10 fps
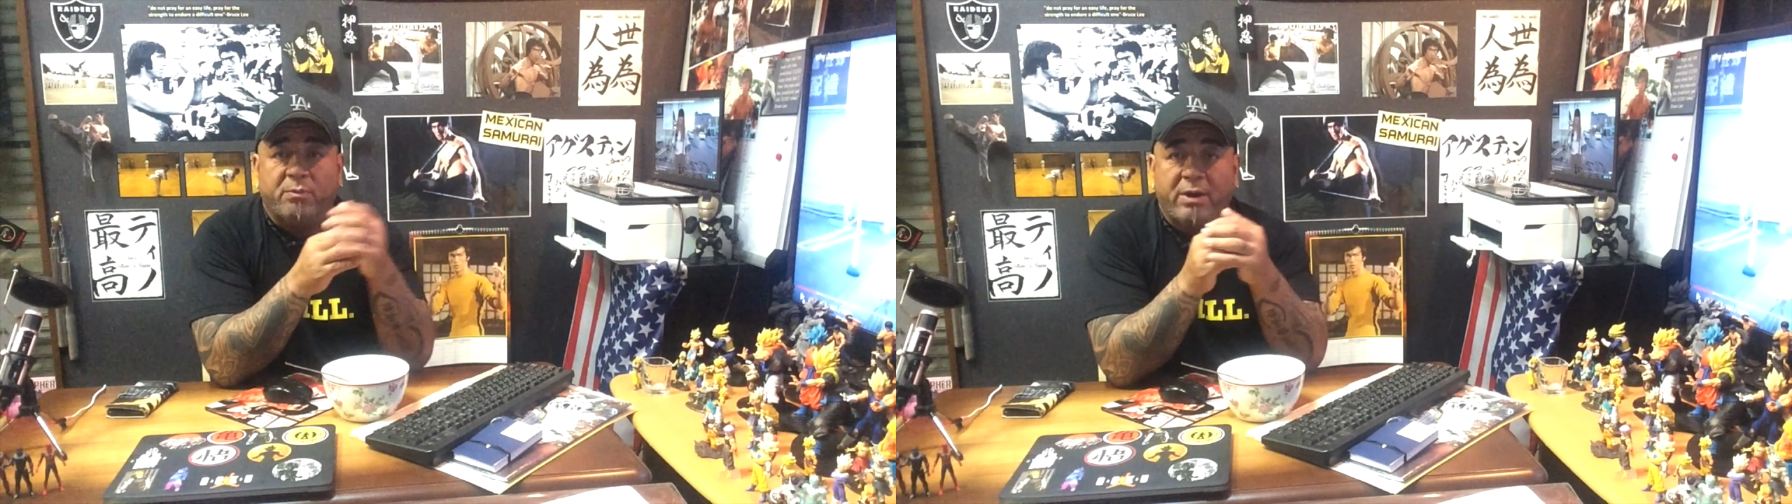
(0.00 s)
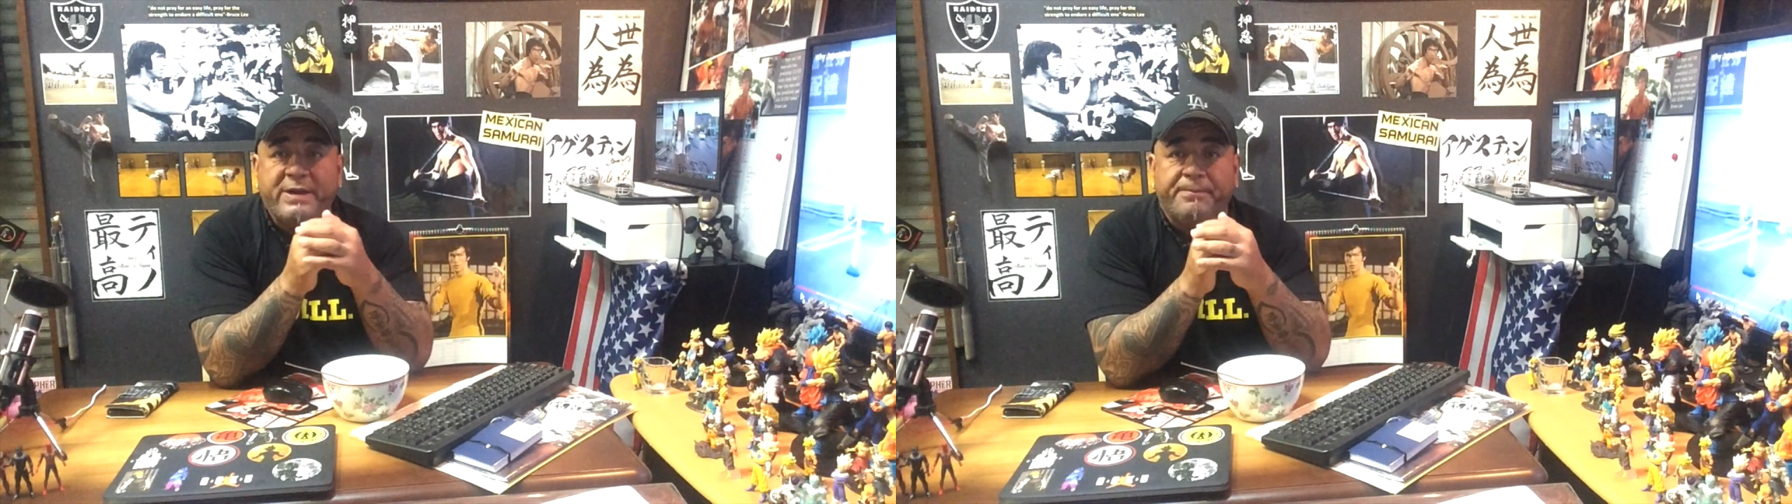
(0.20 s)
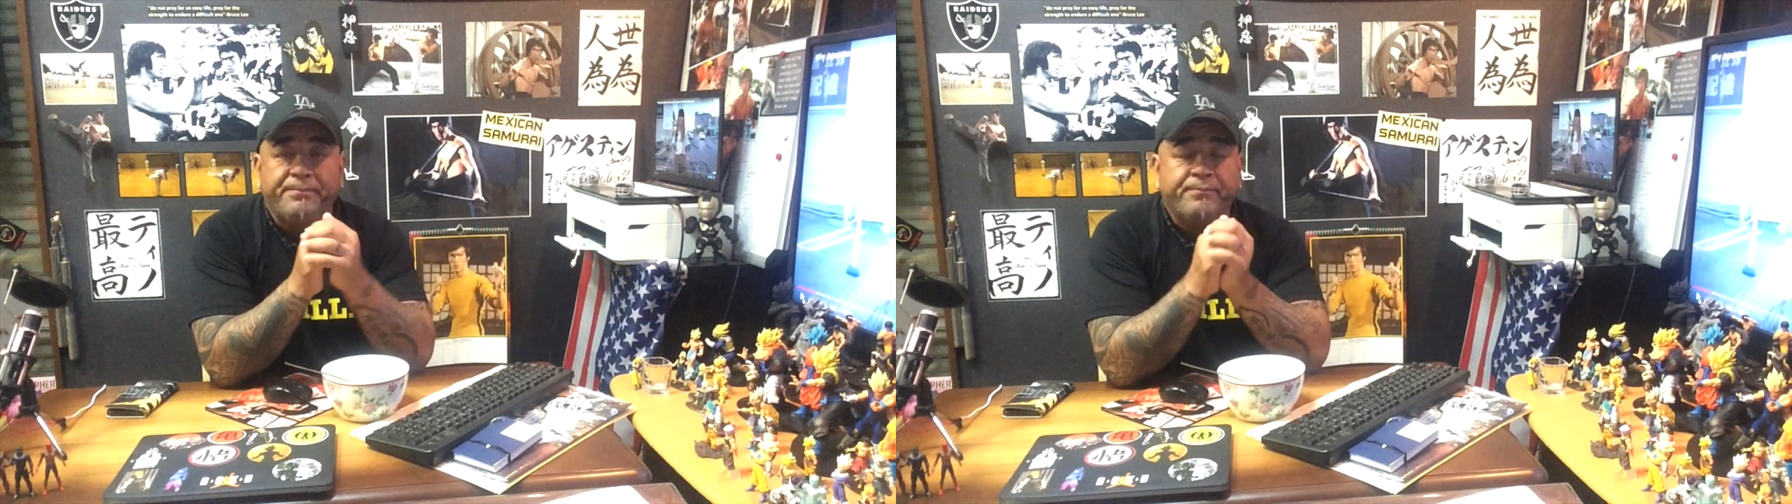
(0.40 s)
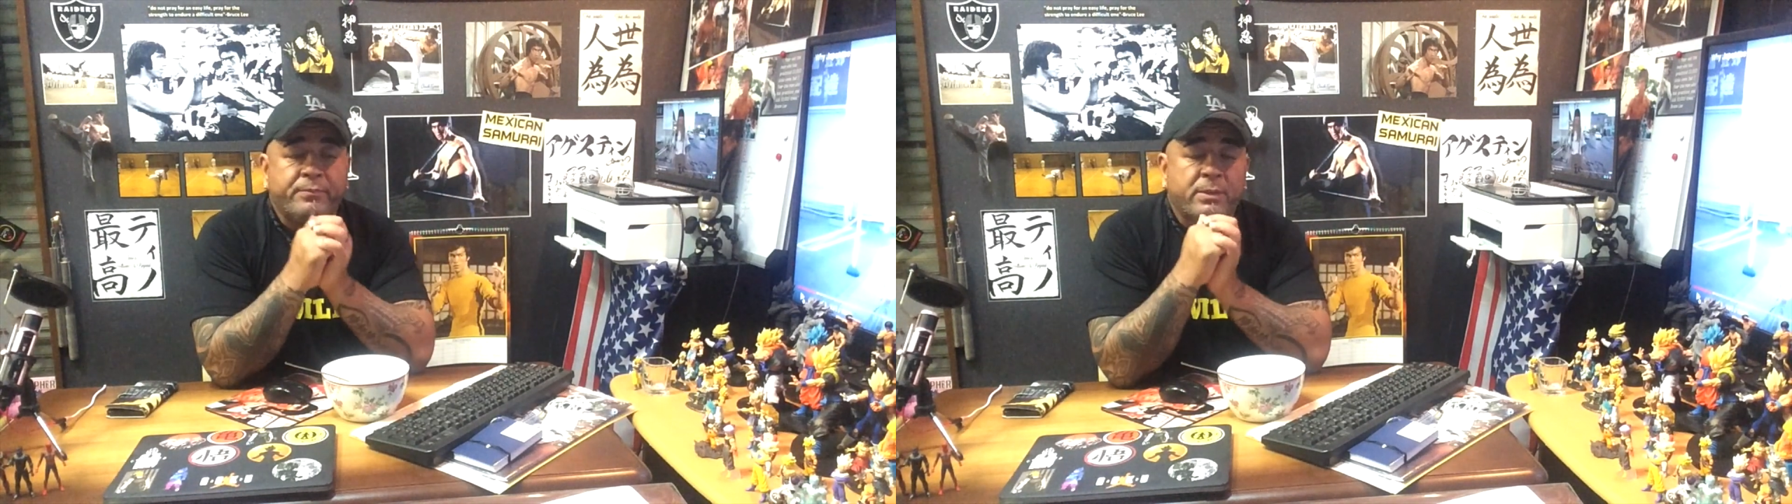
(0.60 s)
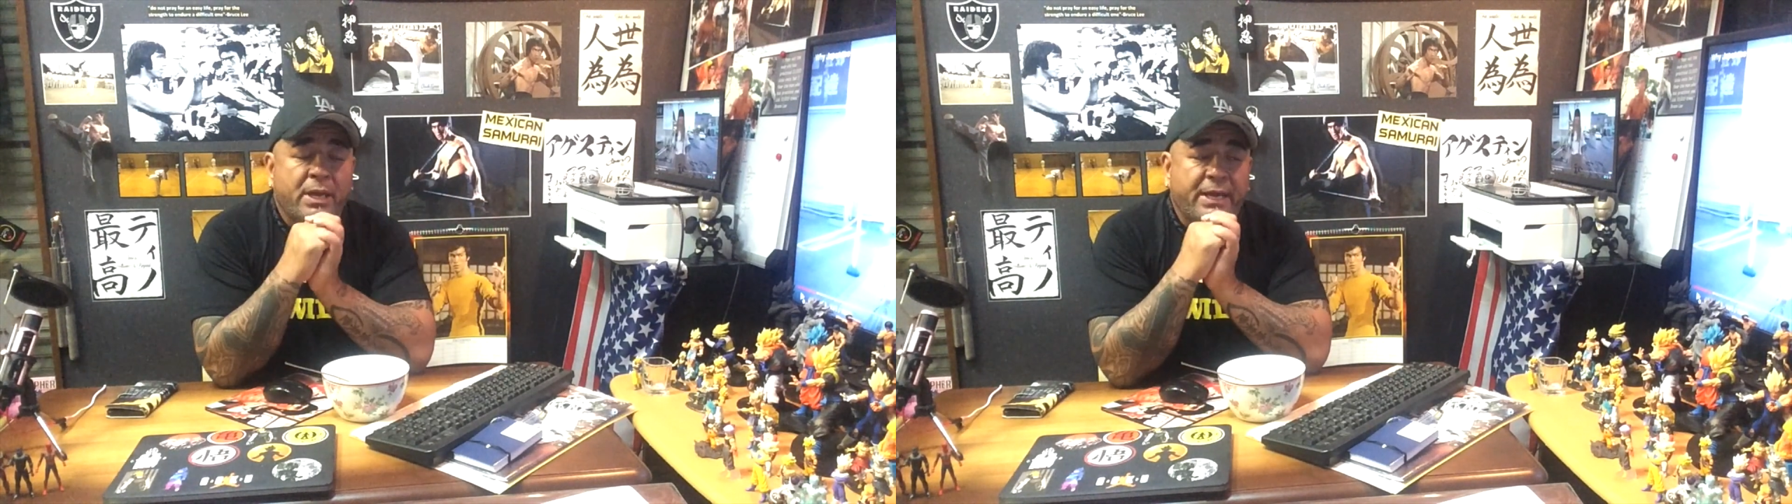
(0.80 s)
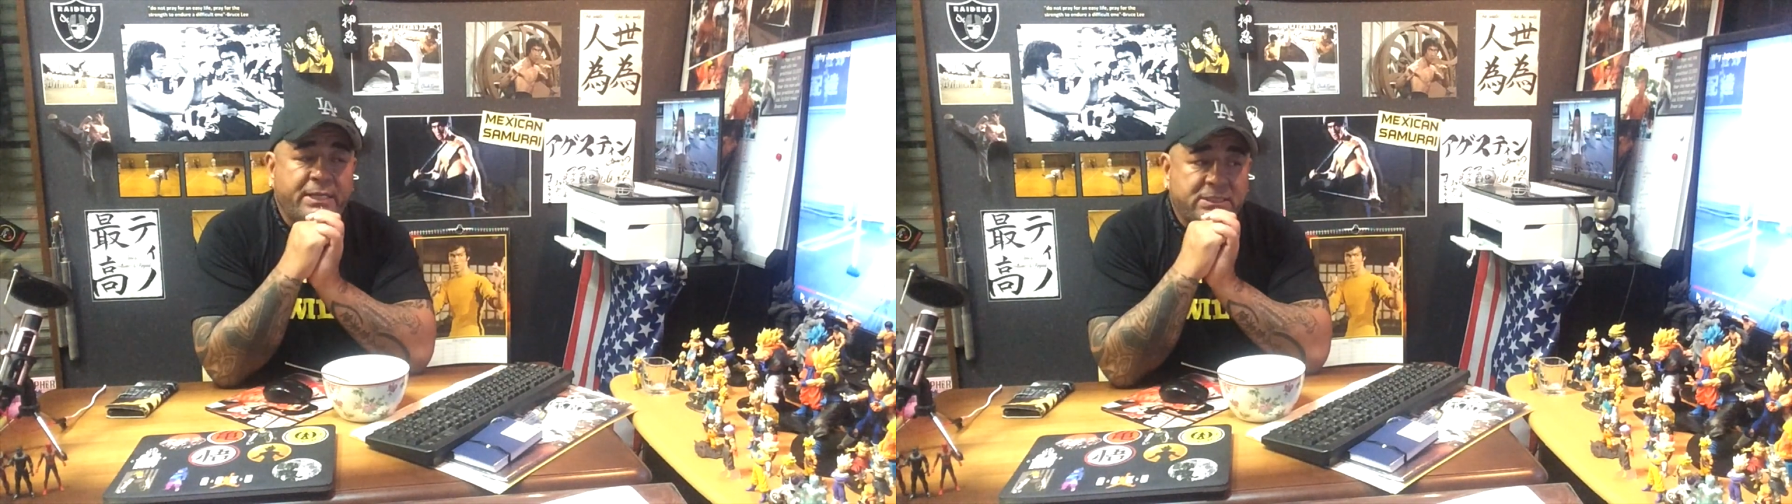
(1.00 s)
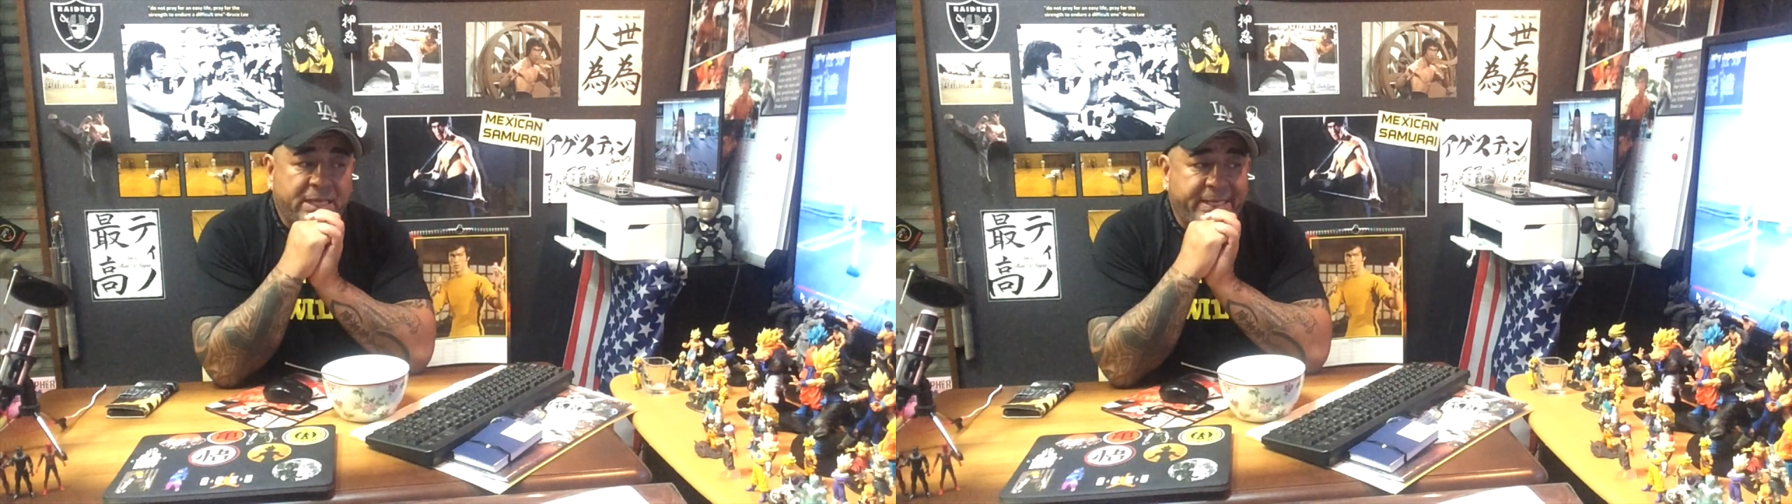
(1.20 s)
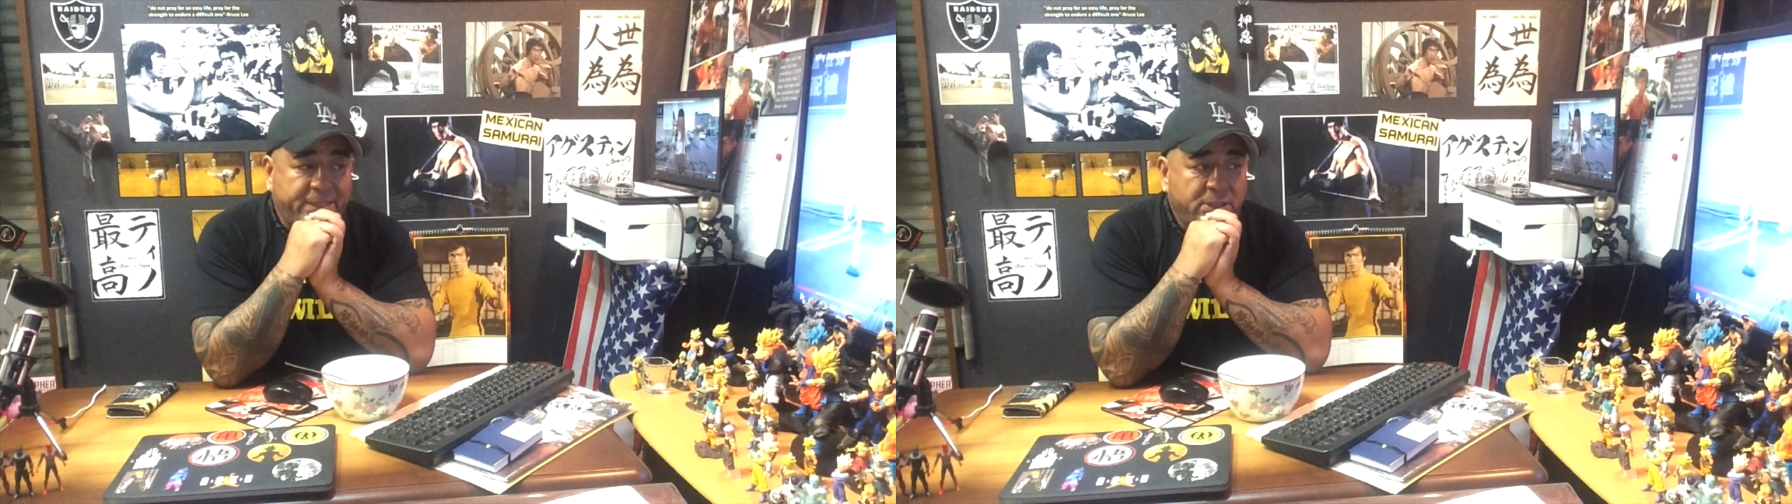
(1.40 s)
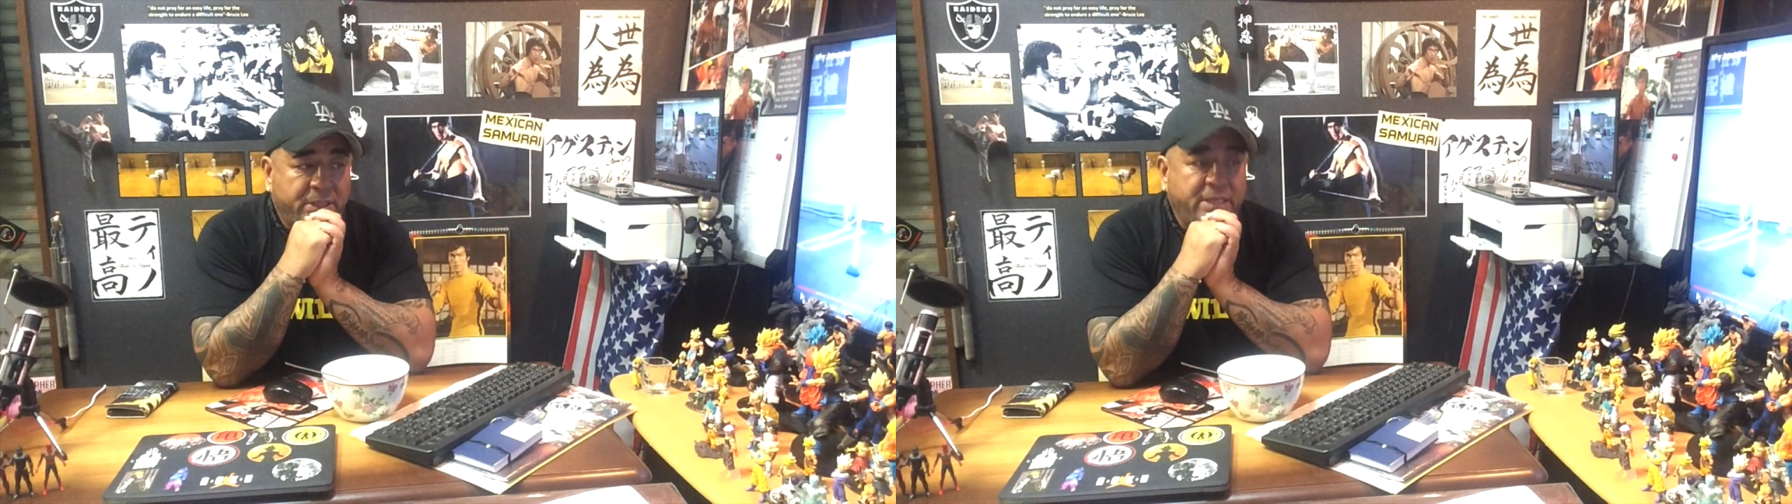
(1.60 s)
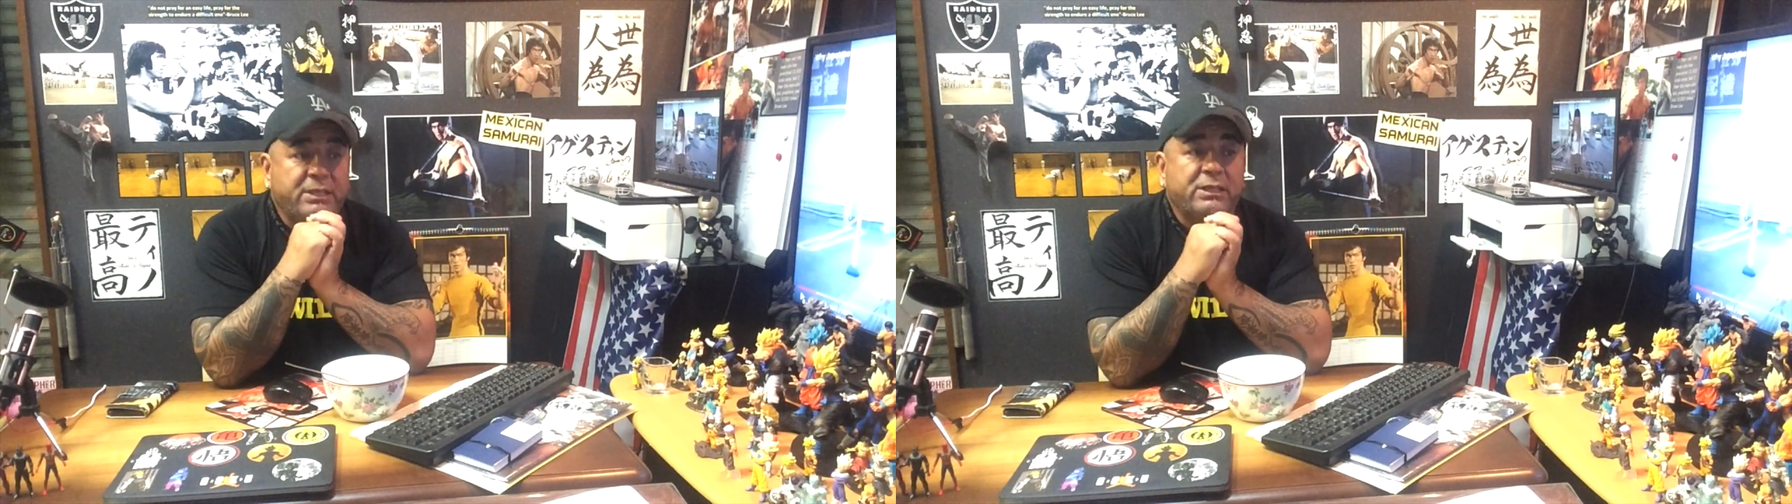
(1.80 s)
right? And it's like they